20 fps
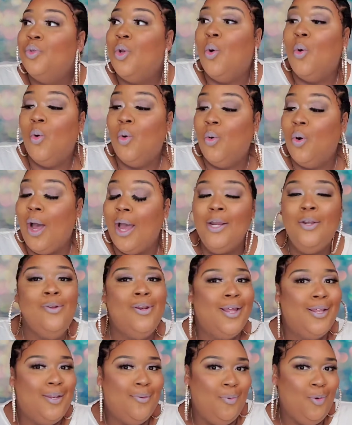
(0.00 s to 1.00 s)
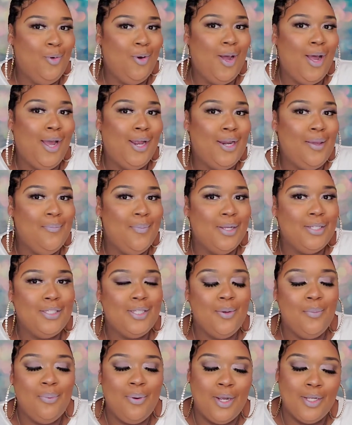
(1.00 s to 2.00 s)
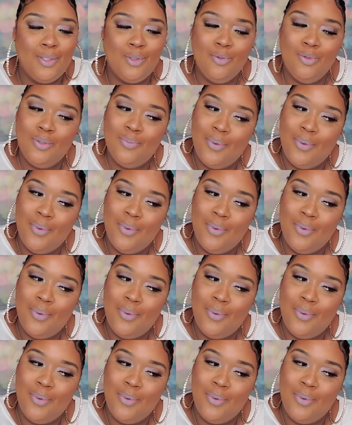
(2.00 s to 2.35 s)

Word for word: Or I do like them little honey mustard pretzels.